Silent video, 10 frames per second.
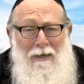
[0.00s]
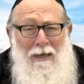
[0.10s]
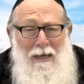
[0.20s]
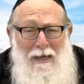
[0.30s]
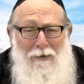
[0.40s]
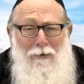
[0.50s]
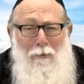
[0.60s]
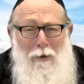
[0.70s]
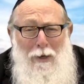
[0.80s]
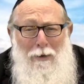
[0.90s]
He is
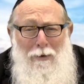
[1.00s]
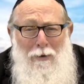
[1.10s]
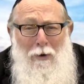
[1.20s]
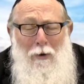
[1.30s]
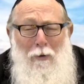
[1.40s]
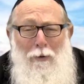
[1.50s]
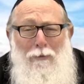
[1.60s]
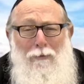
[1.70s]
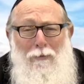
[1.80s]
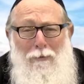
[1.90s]
the one who
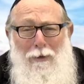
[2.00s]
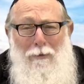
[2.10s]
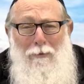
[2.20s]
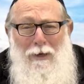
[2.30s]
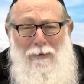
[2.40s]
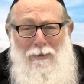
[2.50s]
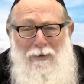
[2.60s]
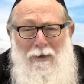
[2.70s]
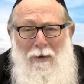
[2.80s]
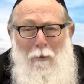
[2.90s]
is truly rich.